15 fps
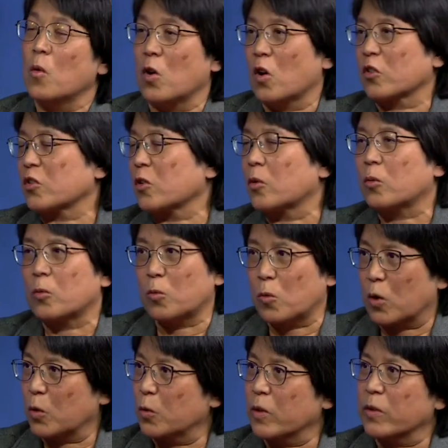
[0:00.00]
We also
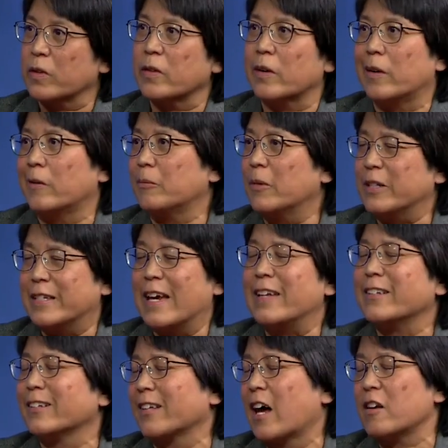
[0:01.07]
work with, um,
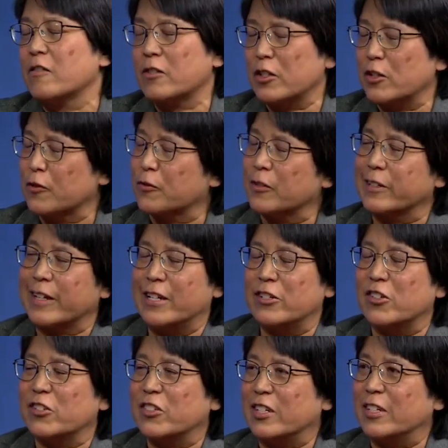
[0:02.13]
attend a lot of the different
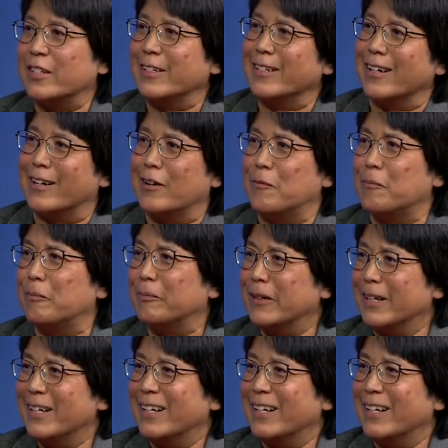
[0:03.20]
agency um,